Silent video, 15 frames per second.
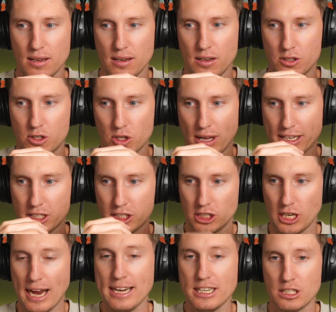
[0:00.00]
to like
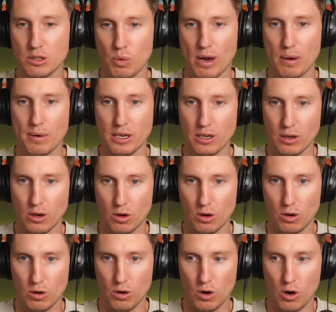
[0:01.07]
change the way we
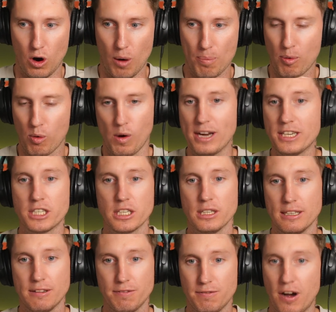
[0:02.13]

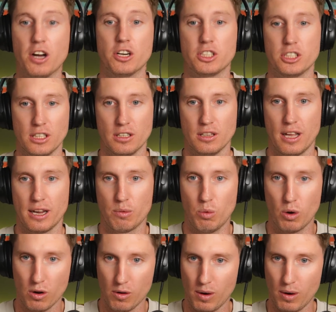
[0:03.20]
operationally function? Like, what are our